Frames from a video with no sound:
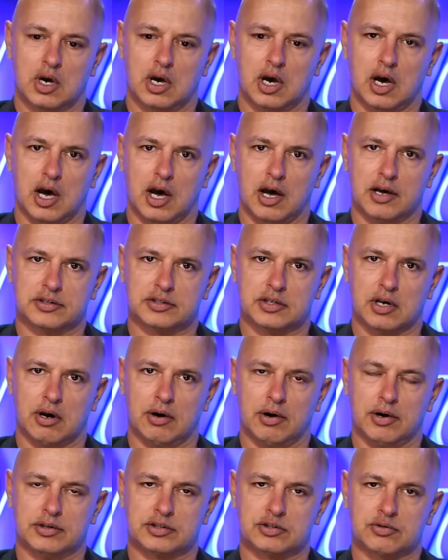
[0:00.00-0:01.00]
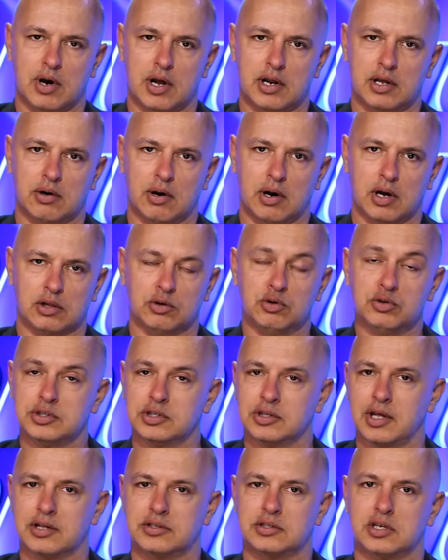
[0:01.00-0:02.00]
So Australia are
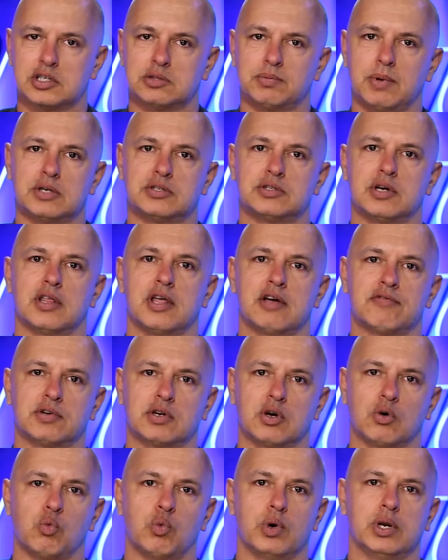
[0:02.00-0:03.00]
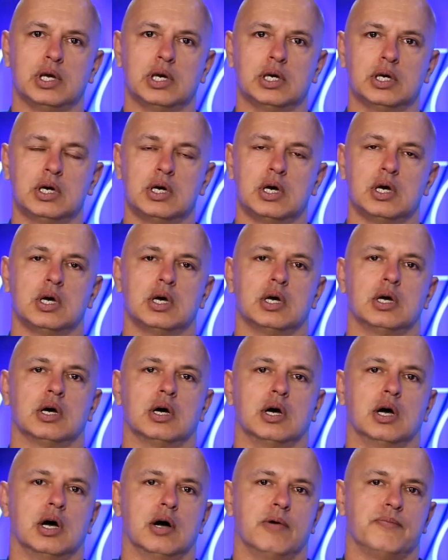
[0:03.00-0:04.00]
losing that Test match, South Africa winning.
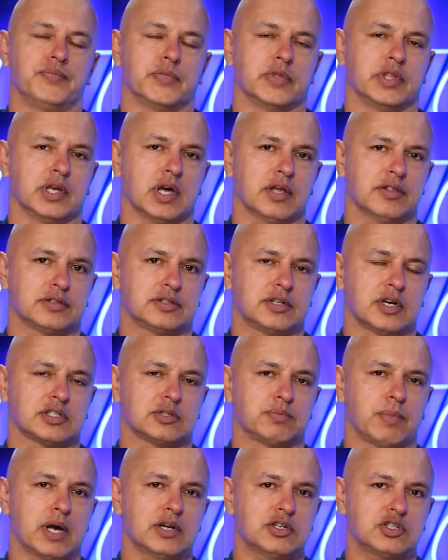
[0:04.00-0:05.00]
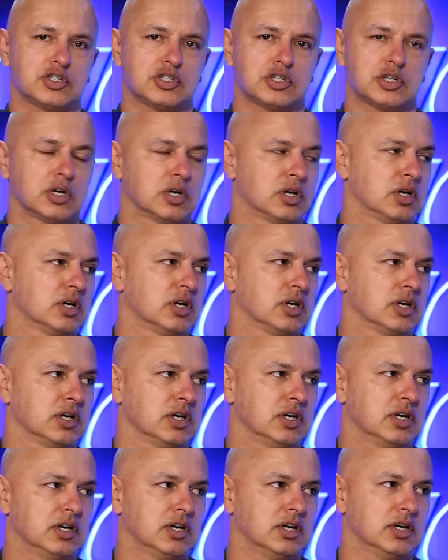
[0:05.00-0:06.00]
And the other Test match
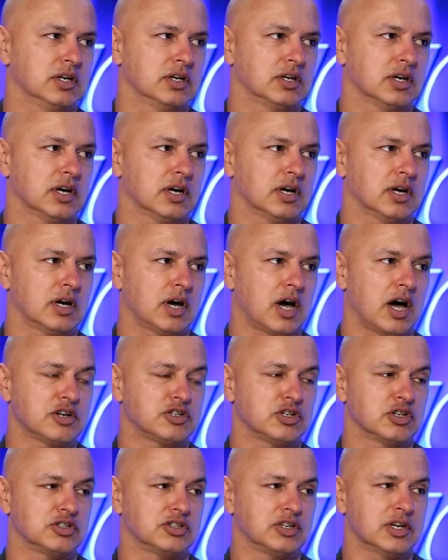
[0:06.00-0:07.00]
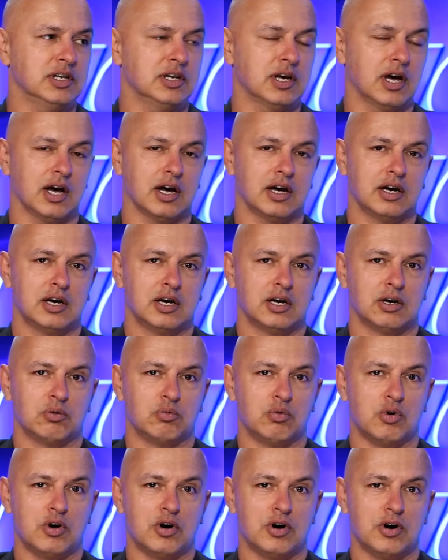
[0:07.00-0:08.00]
in Argentina
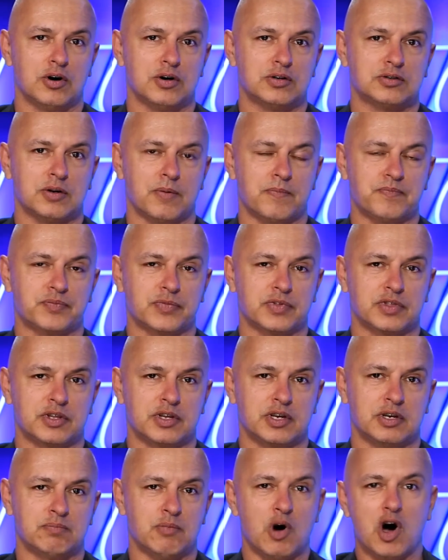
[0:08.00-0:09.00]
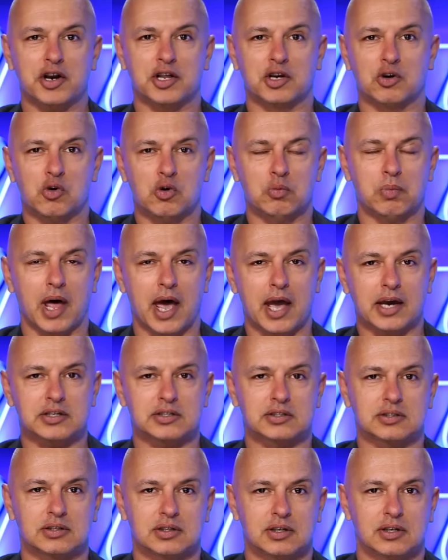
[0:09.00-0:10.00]
was the mighty All
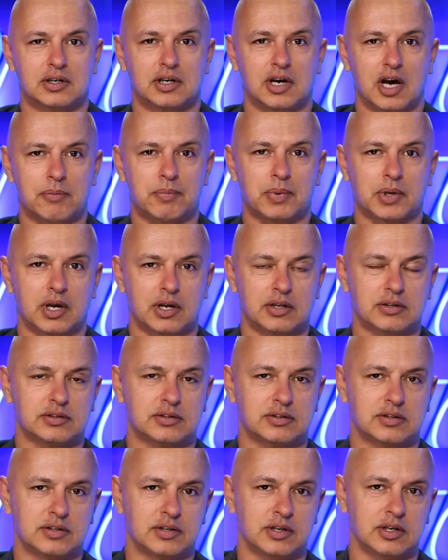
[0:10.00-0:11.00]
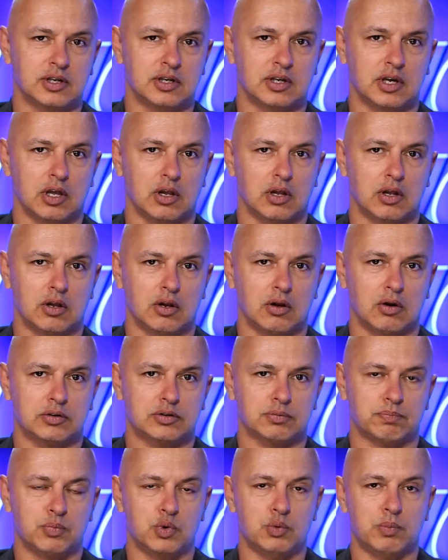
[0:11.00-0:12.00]
Blacks up against the
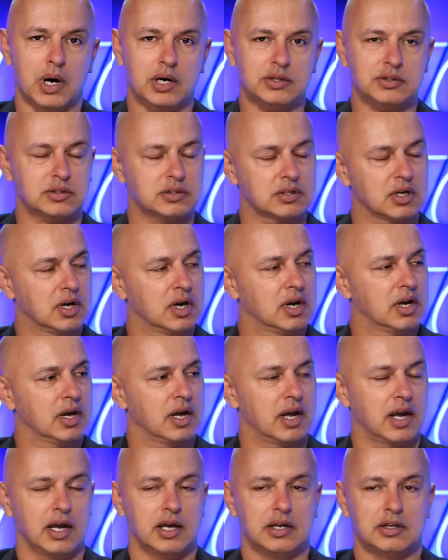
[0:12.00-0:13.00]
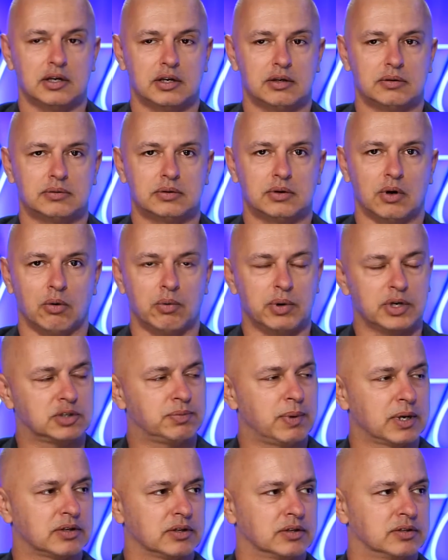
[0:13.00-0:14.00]
Los Pumas, and we
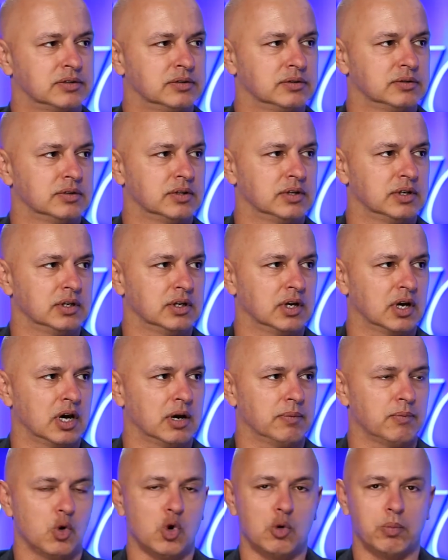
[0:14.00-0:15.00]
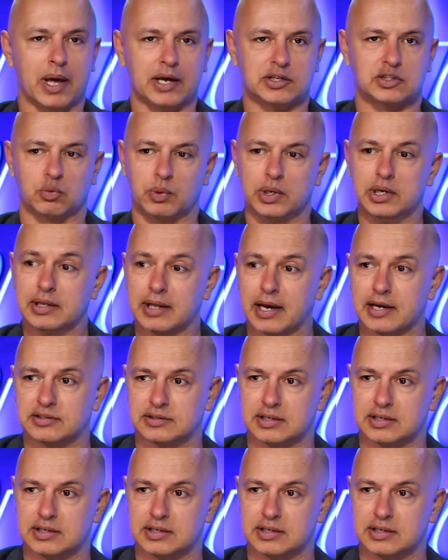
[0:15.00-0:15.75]
expected the All Blacks to win, and they